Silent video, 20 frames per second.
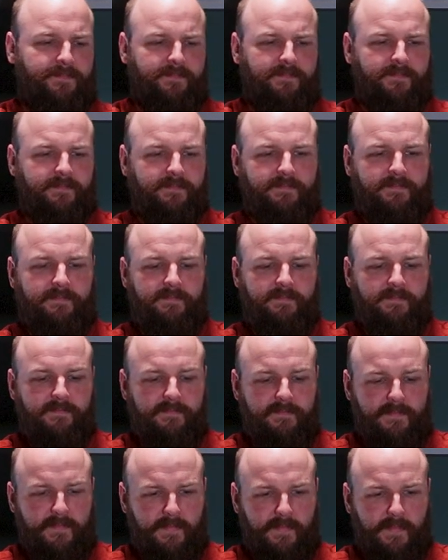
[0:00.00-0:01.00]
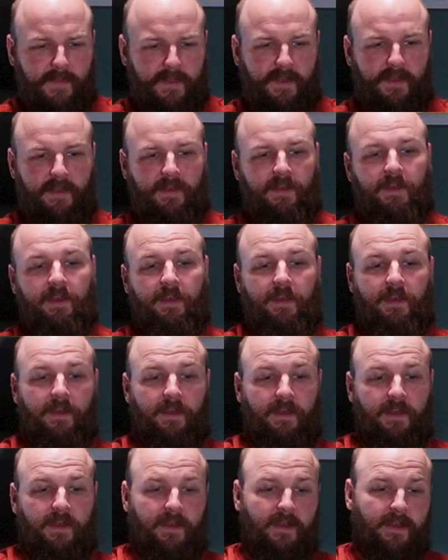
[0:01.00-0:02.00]

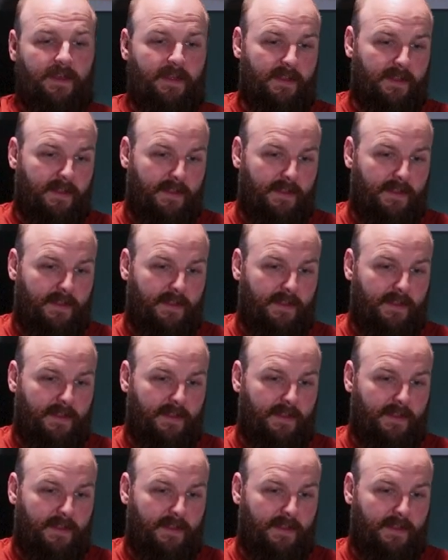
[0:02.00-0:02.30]
Nothing is said.